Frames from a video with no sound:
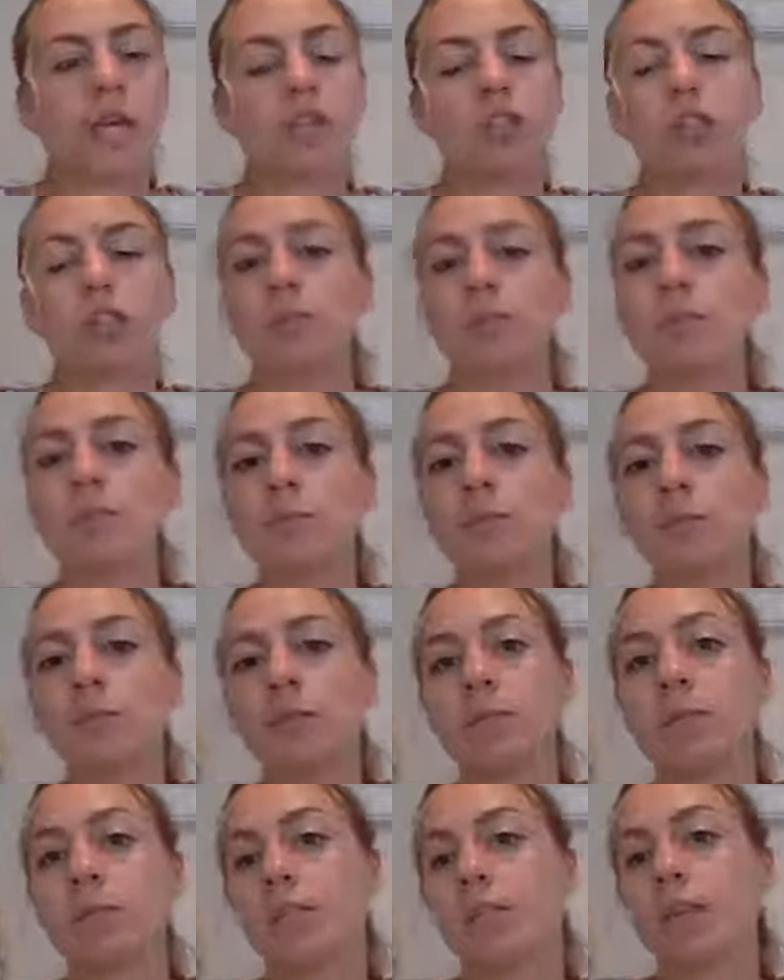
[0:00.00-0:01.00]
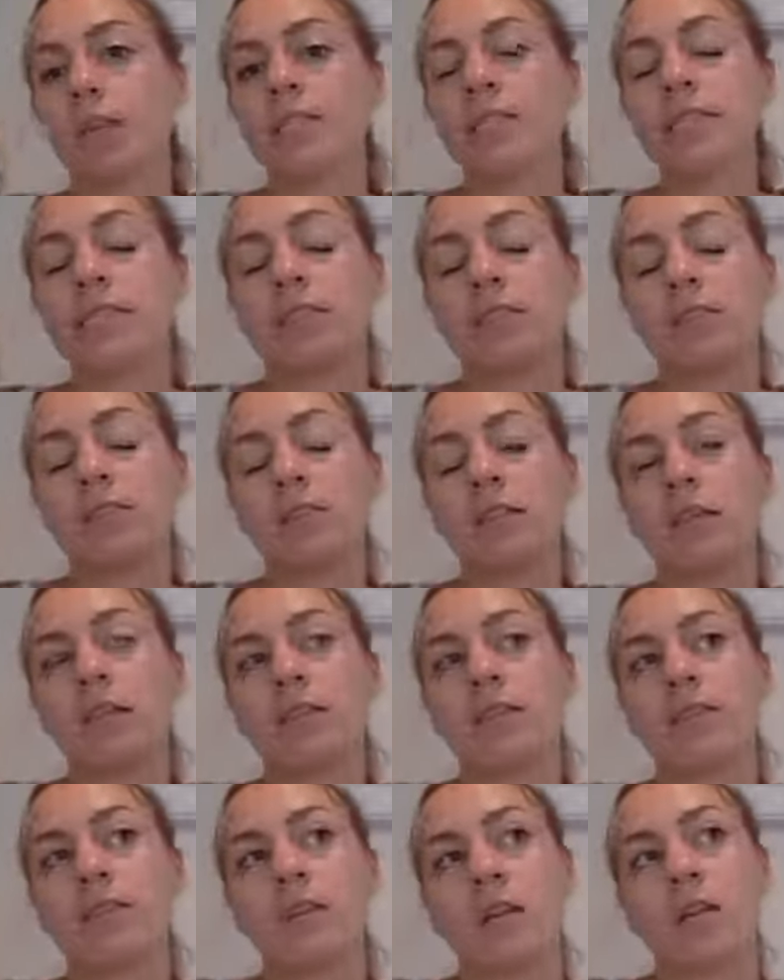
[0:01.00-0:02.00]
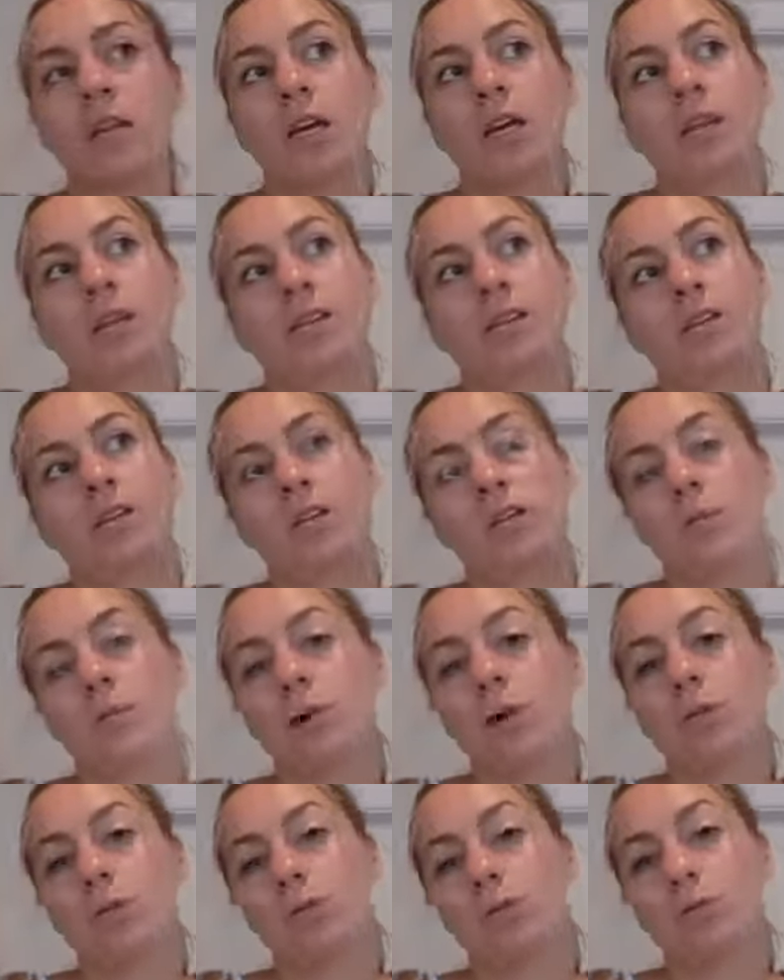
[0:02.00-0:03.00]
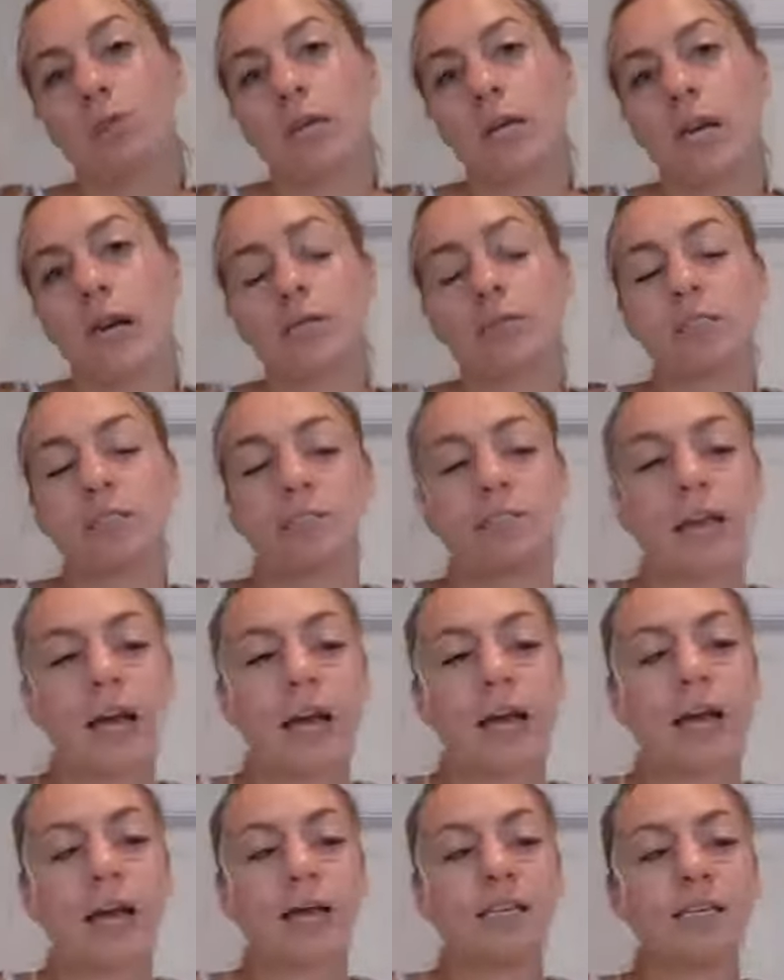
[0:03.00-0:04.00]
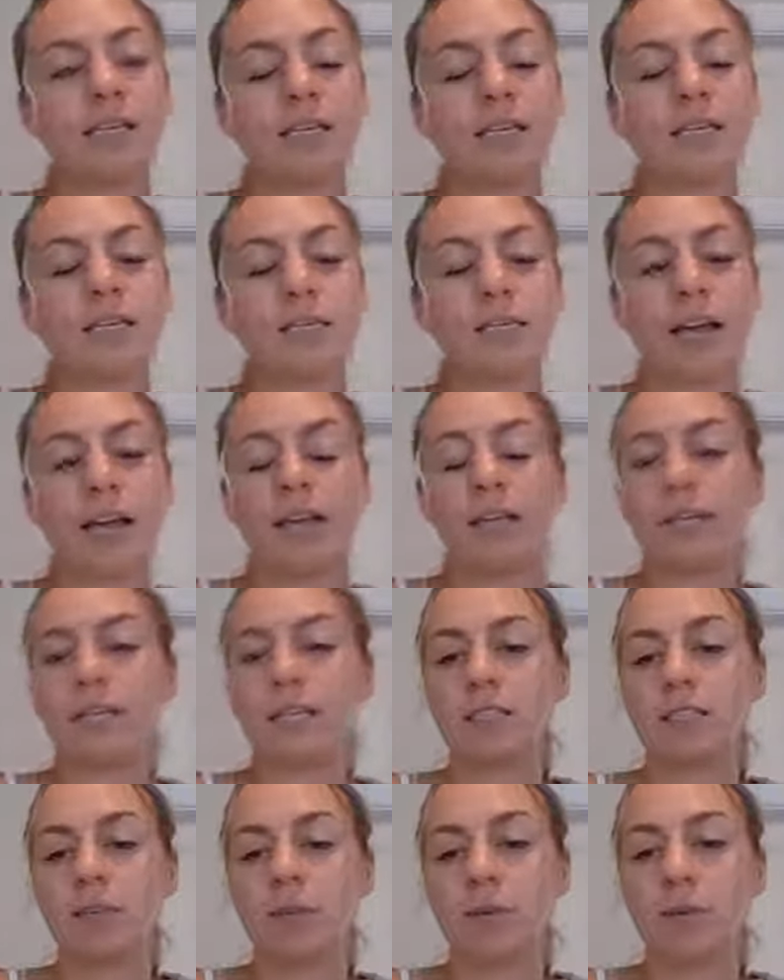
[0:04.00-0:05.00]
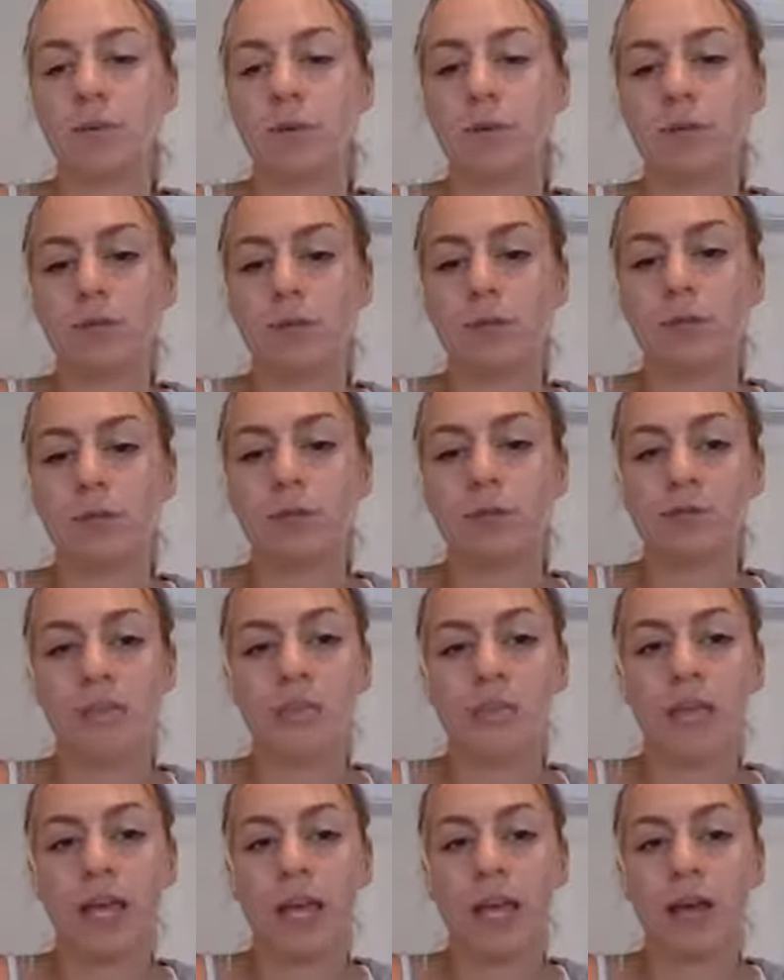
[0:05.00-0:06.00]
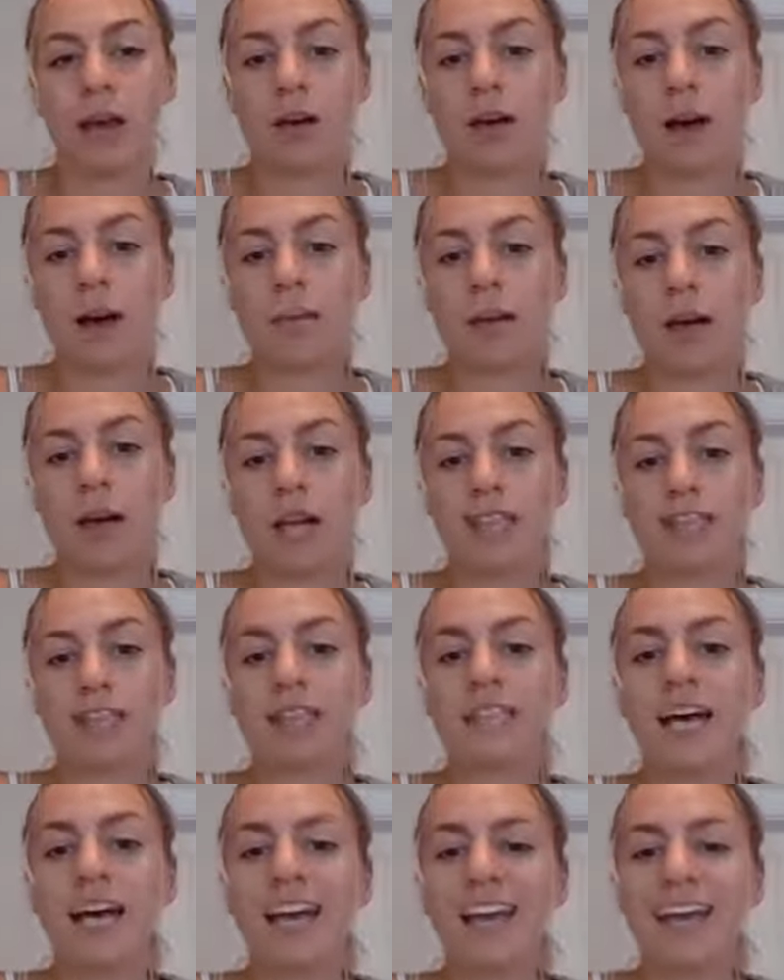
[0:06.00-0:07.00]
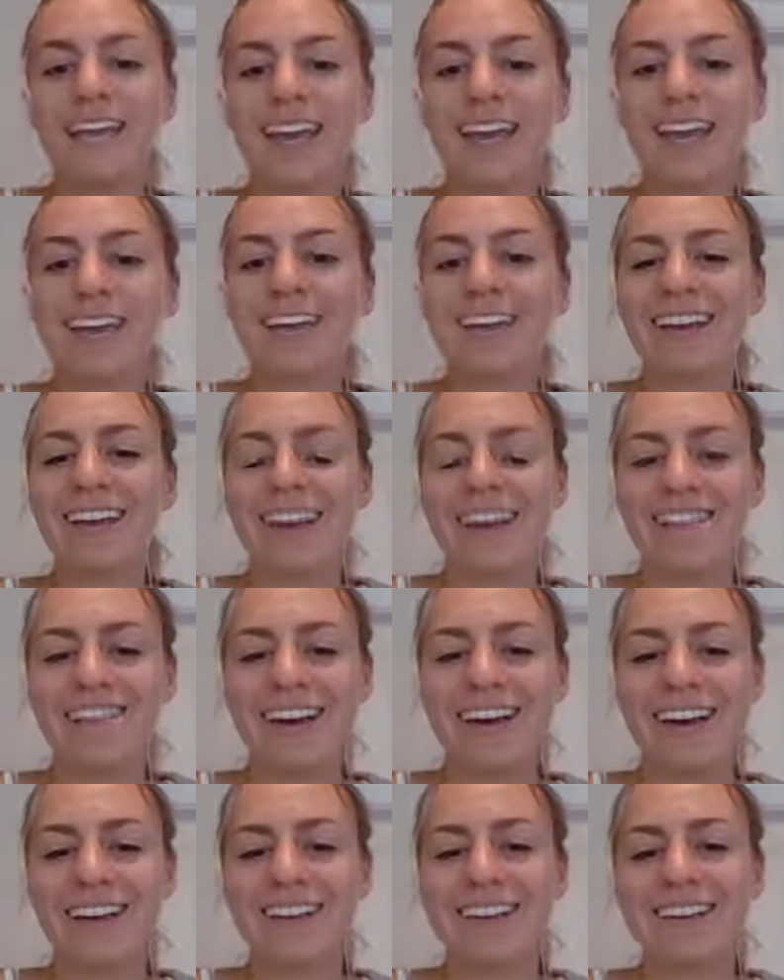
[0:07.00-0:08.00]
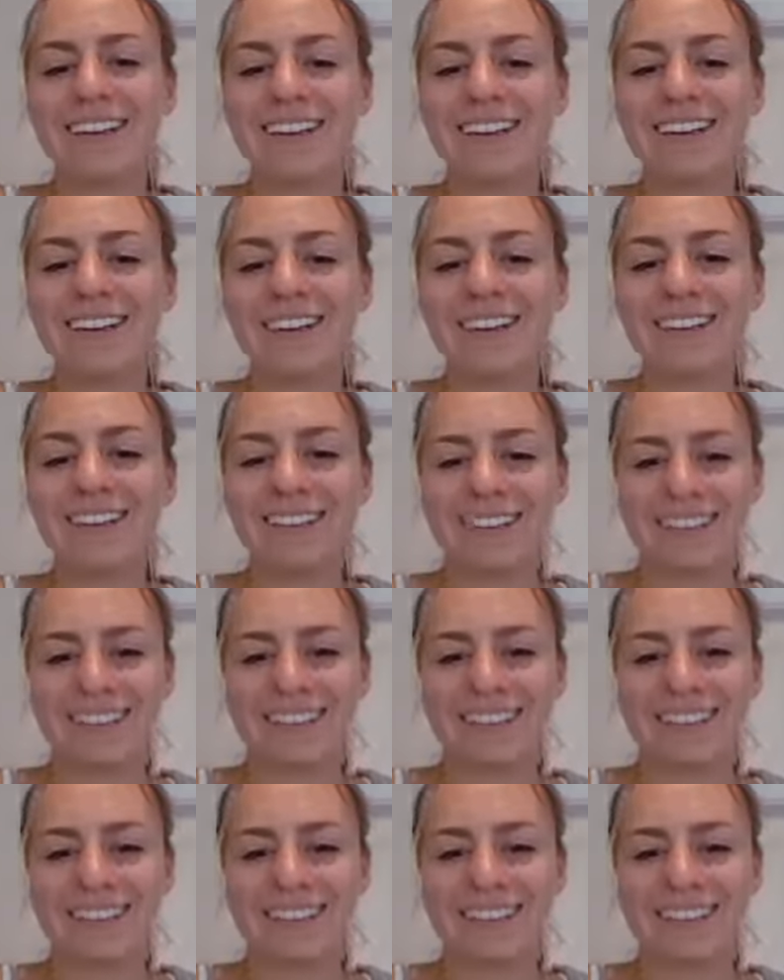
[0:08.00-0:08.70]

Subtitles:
So some good ideas of pre and post workout snack ideas that contain both protein and carbohydrates. Hi, Carrie, how are you?